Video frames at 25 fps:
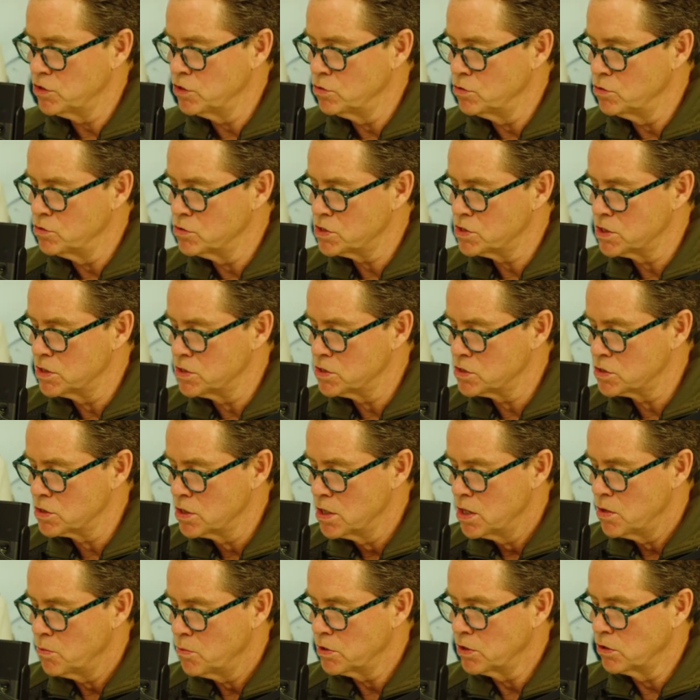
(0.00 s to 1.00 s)
you used is
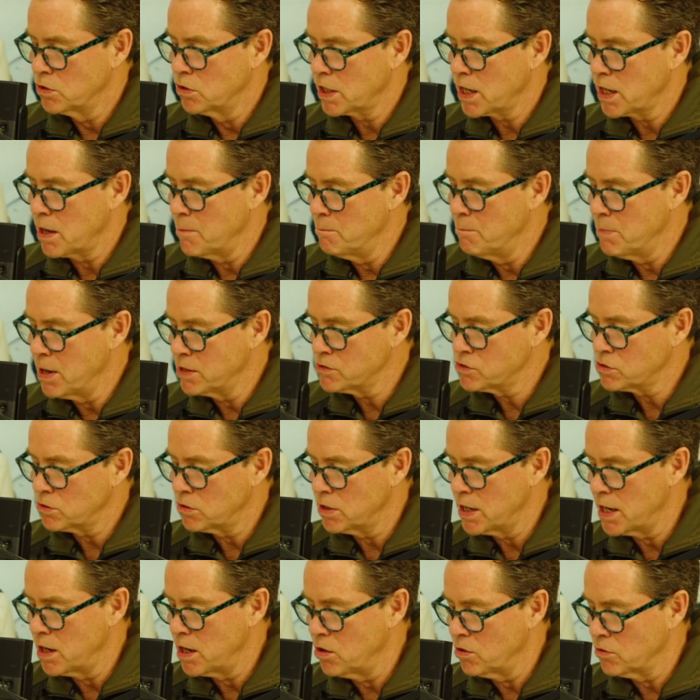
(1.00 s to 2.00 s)
when you look at
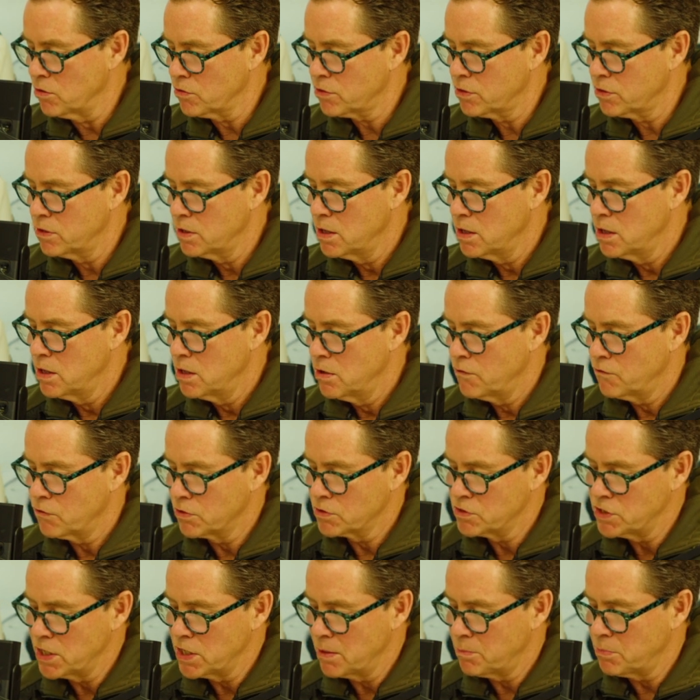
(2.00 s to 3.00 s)
mental health, for
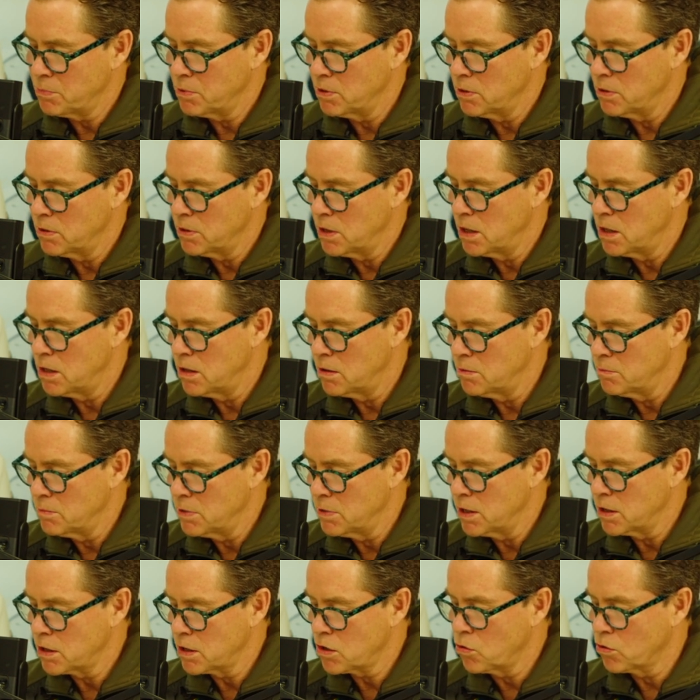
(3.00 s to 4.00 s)
example, um,
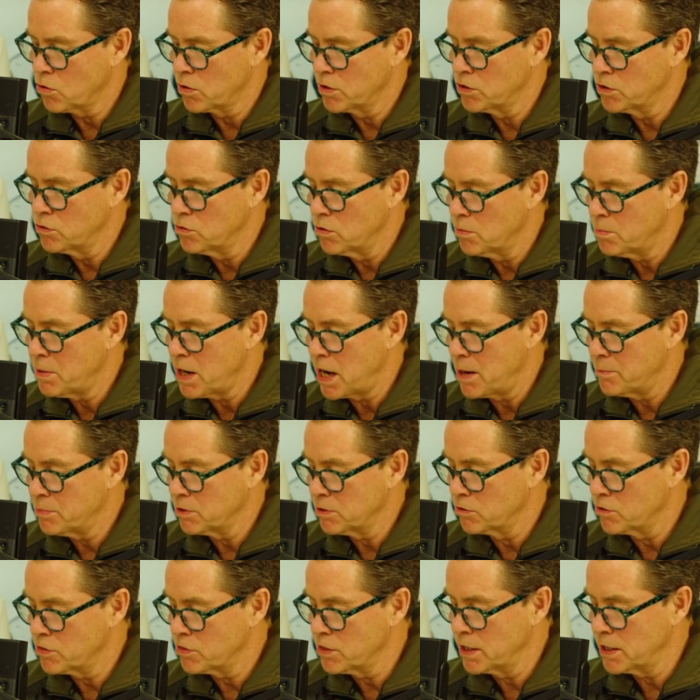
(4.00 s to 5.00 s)
according to a
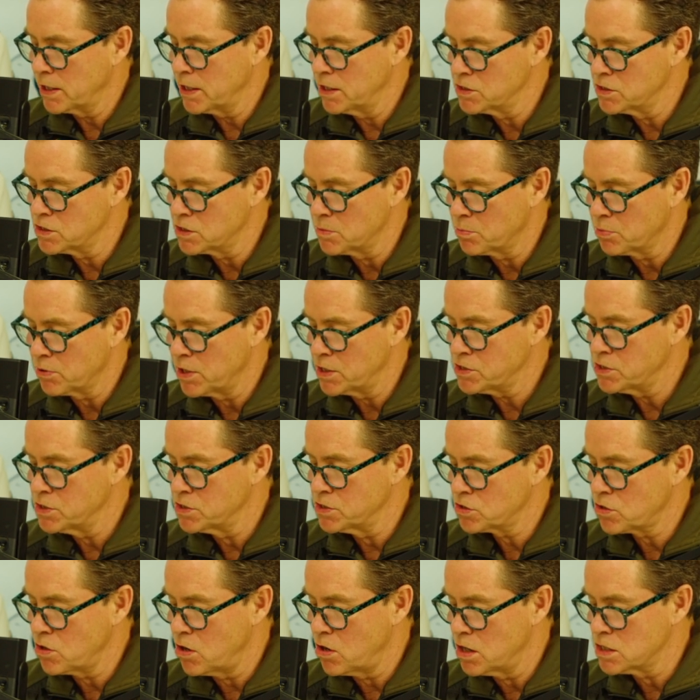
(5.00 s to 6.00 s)
popular thinking, is depression
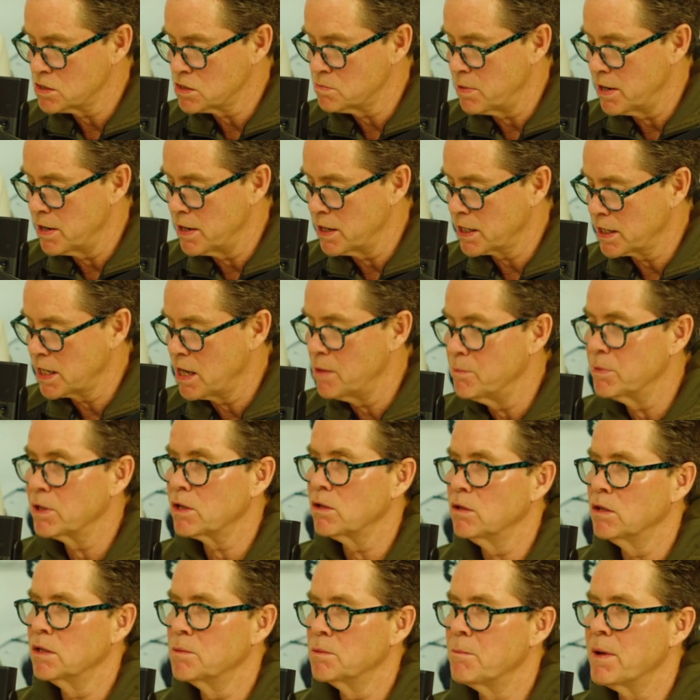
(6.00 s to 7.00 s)
is caused by a
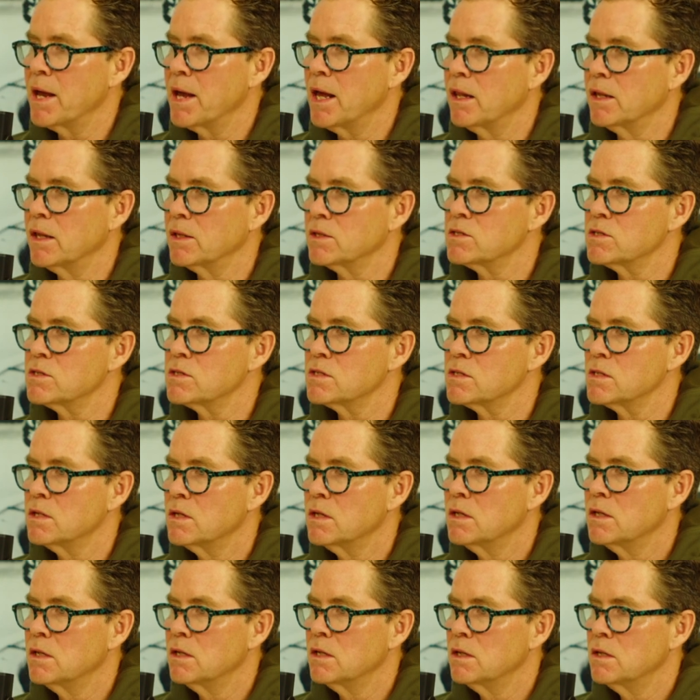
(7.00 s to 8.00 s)
chemical imbalance.
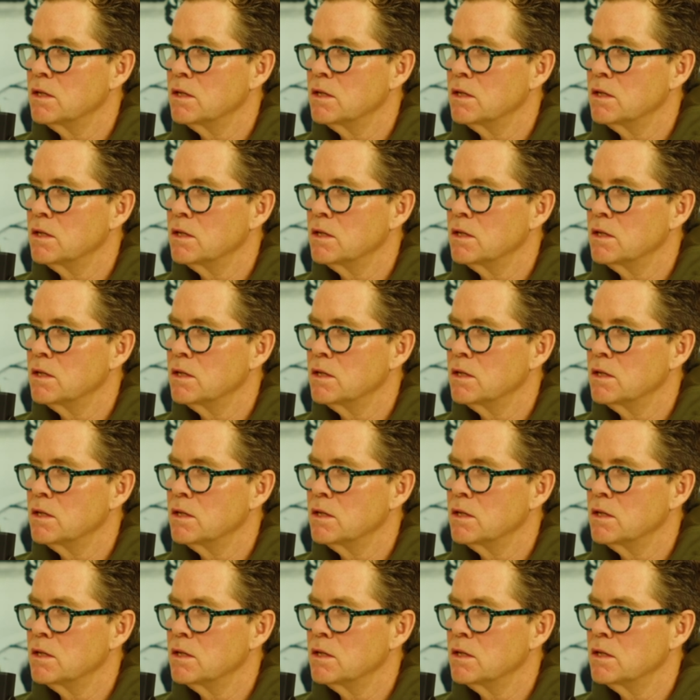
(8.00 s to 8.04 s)
Yeah.